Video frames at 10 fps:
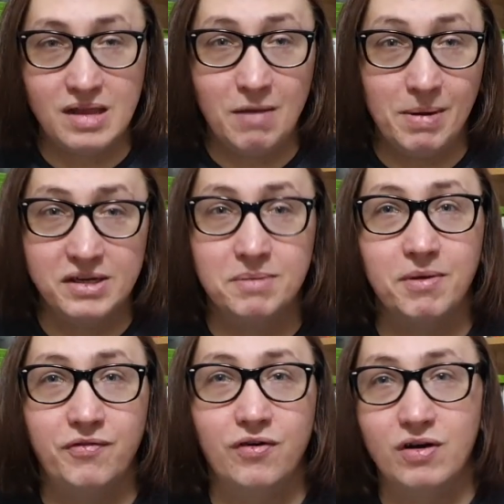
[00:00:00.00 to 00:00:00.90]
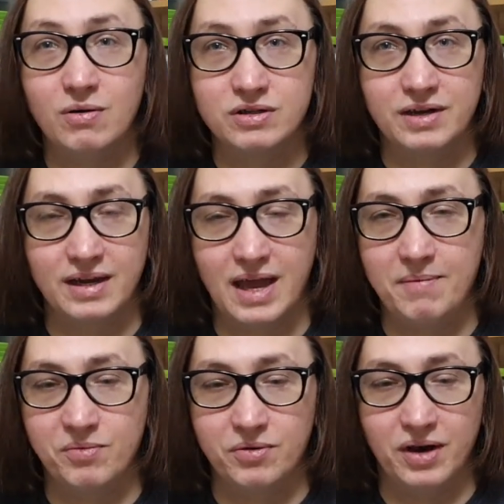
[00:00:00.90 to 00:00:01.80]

mentioned before, I was on that Games World